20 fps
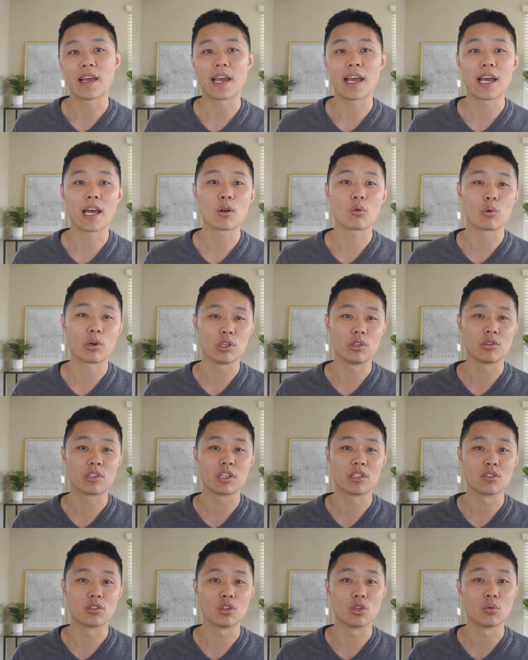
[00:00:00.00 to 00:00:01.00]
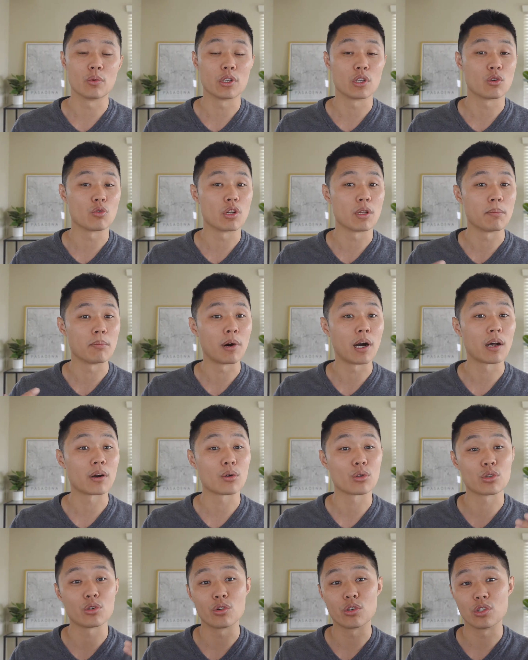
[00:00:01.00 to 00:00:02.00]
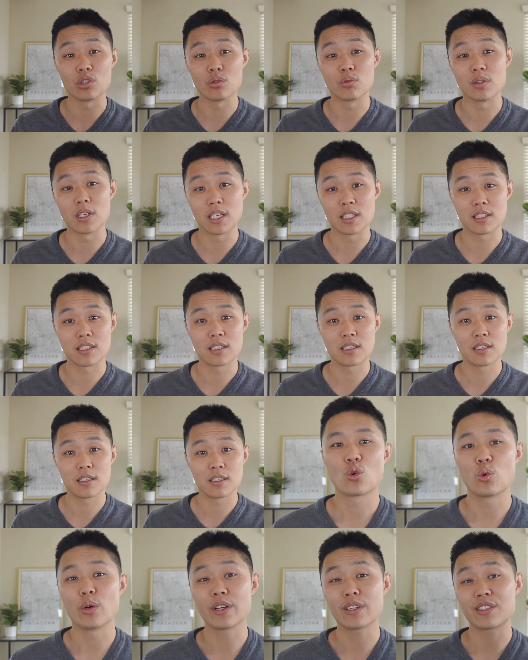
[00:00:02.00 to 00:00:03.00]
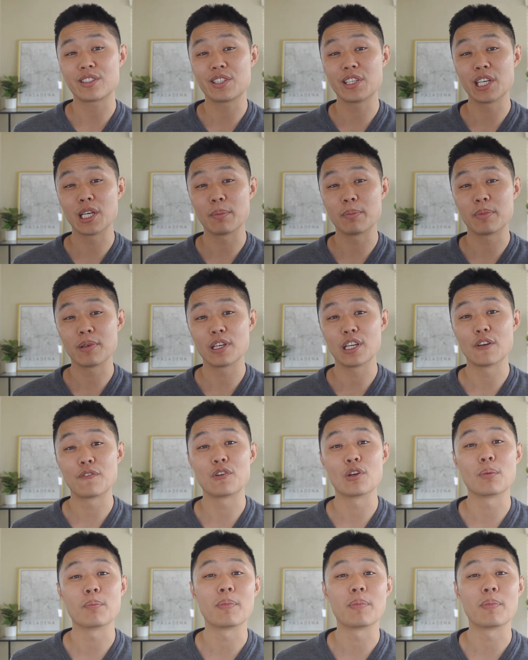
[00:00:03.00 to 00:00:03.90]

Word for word: and what you can do when you remodel your unit. Quick tip. If you're